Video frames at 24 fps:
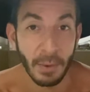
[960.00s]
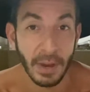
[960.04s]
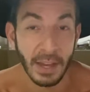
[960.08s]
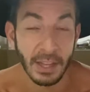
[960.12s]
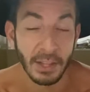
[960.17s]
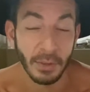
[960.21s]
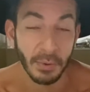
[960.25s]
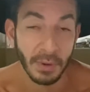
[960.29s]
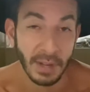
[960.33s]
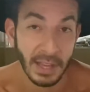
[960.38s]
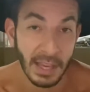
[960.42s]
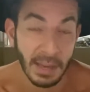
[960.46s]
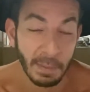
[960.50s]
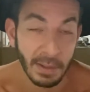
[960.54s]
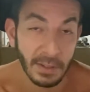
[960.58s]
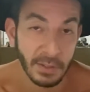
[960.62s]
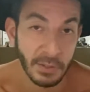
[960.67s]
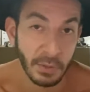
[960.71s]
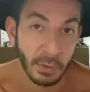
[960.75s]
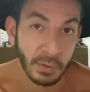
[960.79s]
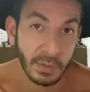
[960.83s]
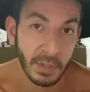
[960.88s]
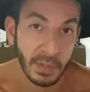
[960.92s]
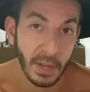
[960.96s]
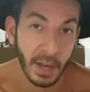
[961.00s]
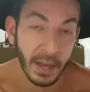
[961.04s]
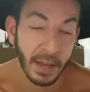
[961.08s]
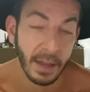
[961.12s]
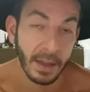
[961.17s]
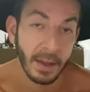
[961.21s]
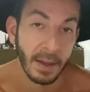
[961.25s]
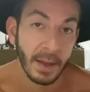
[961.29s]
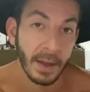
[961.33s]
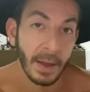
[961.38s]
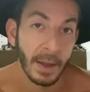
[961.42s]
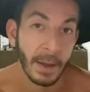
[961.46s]
You don't want to keep it too tight.
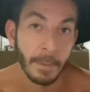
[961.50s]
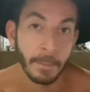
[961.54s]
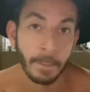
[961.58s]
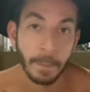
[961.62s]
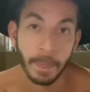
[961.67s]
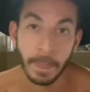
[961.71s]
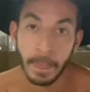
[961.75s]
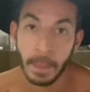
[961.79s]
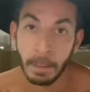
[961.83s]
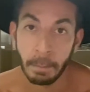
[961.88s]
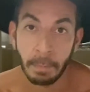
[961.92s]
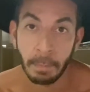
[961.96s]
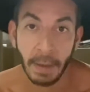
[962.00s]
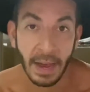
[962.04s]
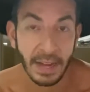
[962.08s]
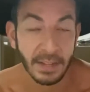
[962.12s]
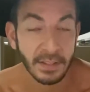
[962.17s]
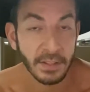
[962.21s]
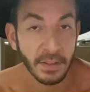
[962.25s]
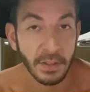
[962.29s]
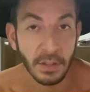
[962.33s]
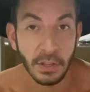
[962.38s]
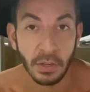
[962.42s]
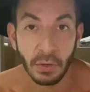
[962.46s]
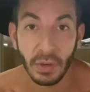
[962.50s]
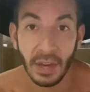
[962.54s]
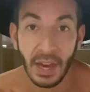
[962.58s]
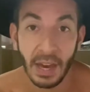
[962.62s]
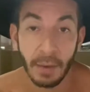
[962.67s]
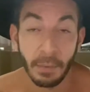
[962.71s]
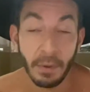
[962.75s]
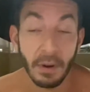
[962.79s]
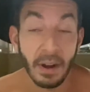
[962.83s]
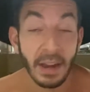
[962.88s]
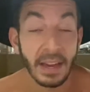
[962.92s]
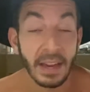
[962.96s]
Back to the UK
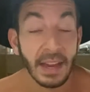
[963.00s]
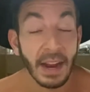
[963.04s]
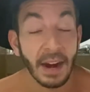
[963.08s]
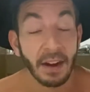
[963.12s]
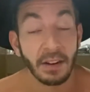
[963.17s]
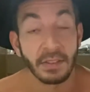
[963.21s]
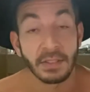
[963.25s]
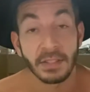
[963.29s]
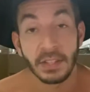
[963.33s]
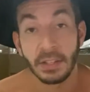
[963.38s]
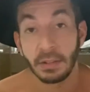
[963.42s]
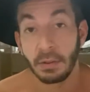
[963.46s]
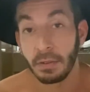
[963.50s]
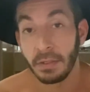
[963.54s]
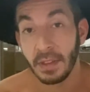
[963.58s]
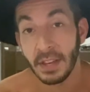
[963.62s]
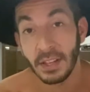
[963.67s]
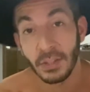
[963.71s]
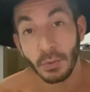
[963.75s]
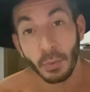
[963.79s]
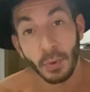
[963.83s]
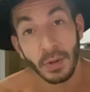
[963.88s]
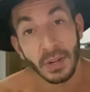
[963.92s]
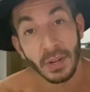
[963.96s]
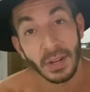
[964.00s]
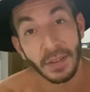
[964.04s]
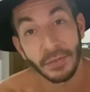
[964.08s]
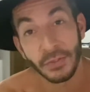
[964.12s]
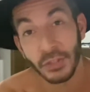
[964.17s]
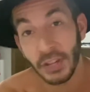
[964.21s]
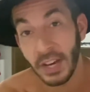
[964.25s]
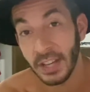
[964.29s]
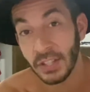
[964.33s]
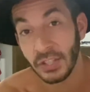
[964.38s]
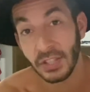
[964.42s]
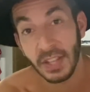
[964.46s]
where I guarantee you things wouldn't have
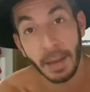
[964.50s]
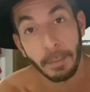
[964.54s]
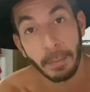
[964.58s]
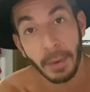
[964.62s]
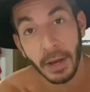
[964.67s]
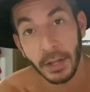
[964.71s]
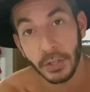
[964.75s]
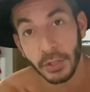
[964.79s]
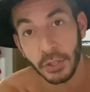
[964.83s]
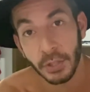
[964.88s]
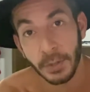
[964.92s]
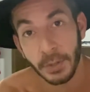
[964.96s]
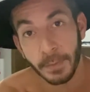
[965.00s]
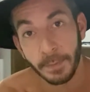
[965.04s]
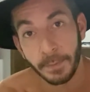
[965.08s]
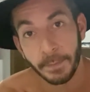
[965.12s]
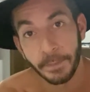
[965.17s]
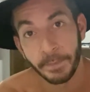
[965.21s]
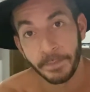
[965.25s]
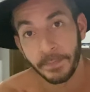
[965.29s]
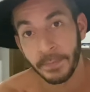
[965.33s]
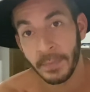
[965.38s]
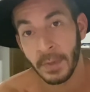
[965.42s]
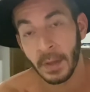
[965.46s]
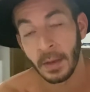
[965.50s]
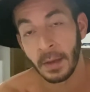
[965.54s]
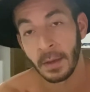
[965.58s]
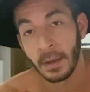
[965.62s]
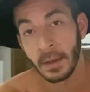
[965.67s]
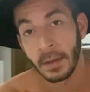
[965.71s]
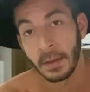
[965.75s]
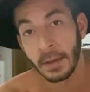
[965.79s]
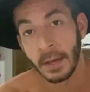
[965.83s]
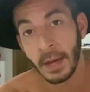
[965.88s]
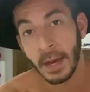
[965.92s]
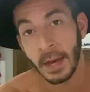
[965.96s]
changed that much.
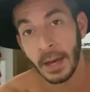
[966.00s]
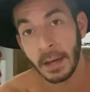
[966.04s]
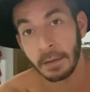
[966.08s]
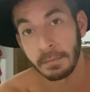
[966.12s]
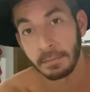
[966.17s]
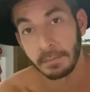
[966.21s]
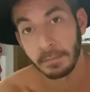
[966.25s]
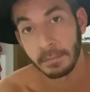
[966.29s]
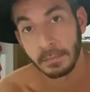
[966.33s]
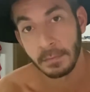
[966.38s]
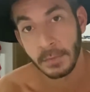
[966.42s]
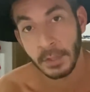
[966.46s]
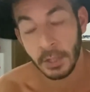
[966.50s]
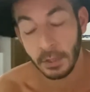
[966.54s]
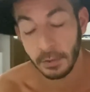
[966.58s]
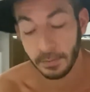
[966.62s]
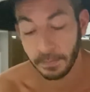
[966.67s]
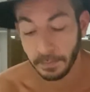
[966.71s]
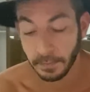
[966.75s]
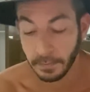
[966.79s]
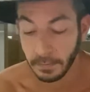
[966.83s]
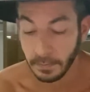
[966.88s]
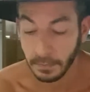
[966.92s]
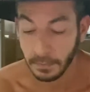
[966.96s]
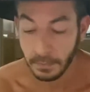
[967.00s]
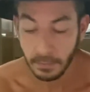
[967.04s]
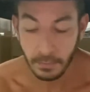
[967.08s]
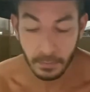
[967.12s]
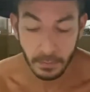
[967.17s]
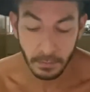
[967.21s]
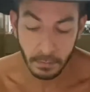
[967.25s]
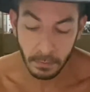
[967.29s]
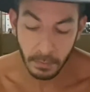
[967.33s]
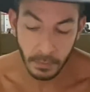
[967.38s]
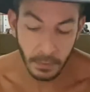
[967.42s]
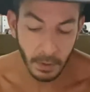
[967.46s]
Yeah, so
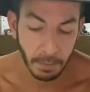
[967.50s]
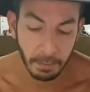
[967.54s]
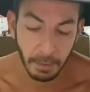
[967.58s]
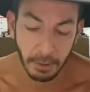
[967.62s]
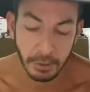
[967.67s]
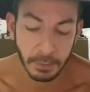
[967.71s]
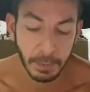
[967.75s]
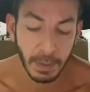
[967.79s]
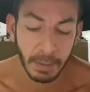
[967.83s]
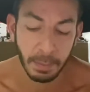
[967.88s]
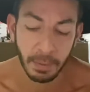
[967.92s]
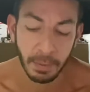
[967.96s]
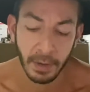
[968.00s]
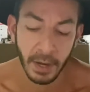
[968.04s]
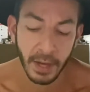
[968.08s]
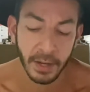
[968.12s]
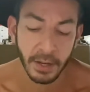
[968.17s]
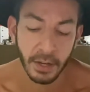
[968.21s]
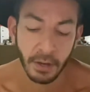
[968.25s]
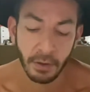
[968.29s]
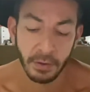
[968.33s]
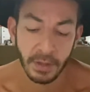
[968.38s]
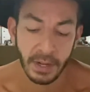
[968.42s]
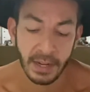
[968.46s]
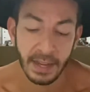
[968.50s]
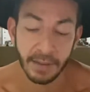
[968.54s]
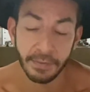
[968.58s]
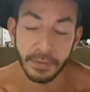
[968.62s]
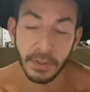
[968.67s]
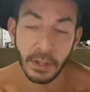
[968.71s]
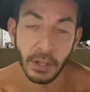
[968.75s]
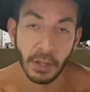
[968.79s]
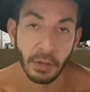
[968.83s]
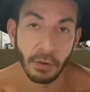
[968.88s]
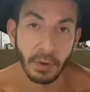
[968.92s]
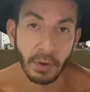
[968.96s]
most people I know that left
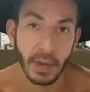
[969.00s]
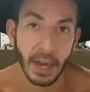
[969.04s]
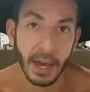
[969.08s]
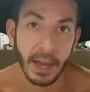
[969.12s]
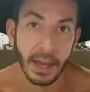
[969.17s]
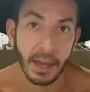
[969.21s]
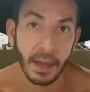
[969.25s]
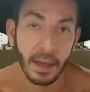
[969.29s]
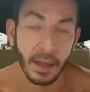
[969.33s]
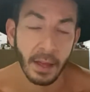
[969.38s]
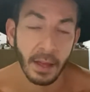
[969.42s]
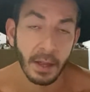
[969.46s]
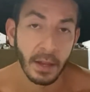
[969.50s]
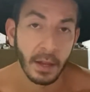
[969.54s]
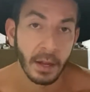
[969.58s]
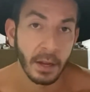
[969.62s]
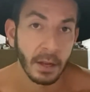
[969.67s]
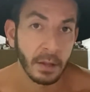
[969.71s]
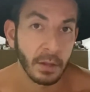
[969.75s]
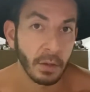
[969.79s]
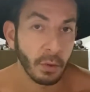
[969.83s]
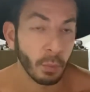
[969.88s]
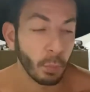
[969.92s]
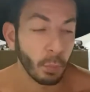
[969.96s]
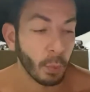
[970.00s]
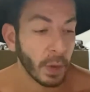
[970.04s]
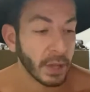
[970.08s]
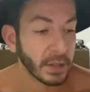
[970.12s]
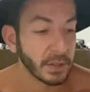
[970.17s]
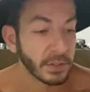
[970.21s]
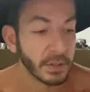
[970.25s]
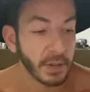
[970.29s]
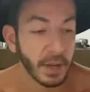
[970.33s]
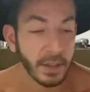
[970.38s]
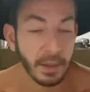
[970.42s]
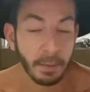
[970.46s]
the UK that went
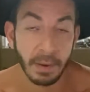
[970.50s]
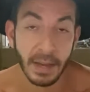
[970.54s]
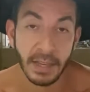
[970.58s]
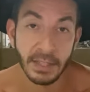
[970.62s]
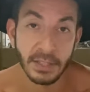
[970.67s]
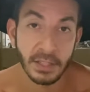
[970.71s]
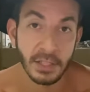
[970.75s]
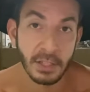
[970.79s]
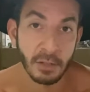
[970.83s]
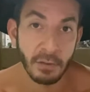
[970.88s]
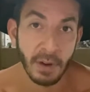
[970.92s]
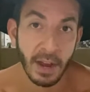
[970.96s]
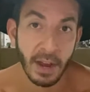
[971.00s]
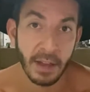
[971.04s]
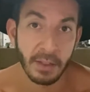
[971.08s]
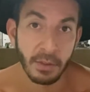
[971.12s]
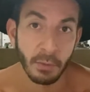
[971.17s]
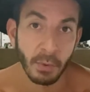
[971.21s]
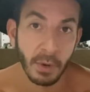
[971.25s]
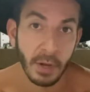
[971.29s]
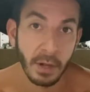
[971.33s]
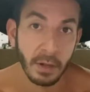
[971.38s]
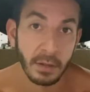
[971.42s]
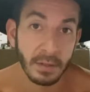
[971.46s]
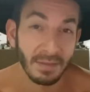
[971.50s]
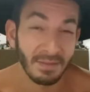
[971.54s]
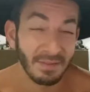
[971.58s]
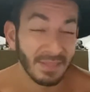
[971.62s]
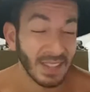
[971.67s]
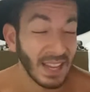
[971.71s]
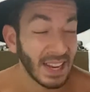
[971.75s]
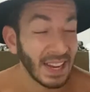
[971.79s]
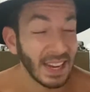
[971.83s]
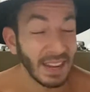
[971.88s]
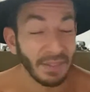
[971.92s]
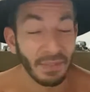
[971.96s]
to other places around the world
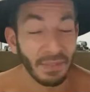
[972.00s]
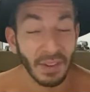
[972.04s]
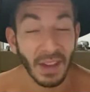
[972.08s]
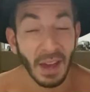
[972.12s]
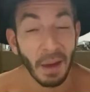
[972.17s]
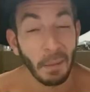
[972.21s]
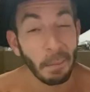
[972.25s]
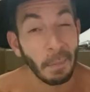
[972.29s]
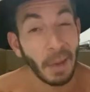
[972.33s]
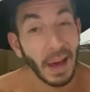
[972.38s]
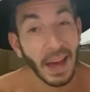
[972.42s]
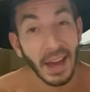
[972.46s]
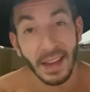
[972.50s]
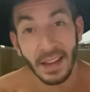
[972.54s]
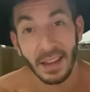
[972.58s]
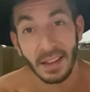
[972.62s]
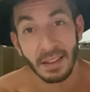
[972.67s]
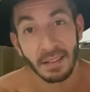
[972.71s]
didn't even come back.